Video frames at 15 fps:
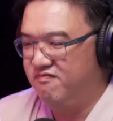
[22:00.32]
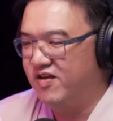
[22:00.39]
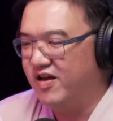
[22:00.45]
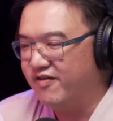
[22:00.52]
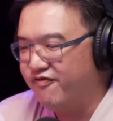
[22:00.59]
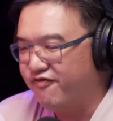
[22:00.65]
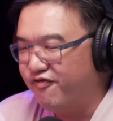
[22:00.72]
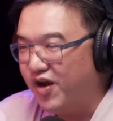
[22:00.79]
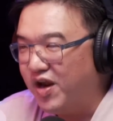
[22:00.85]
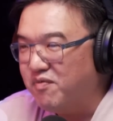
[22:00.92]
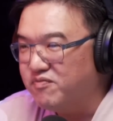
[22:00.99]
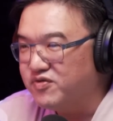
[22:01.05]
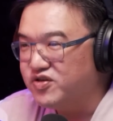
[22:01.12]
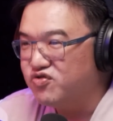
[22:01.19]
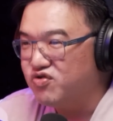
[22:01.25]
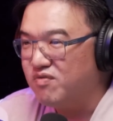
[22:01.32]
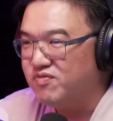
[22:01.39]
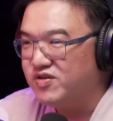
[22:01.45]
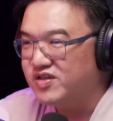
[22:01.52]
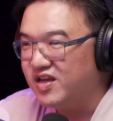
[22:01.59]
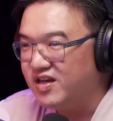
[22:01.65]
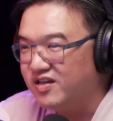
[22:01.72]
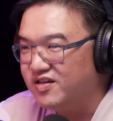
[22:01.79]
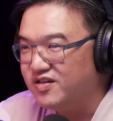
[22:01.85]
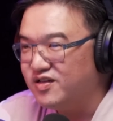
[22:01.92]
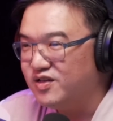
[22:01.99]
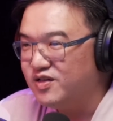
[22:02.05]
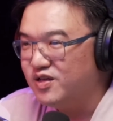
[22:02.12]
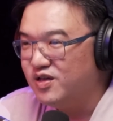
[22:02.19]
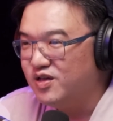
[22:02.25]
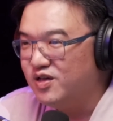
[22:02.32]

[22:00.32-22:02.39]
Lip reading: like frames Trump as like this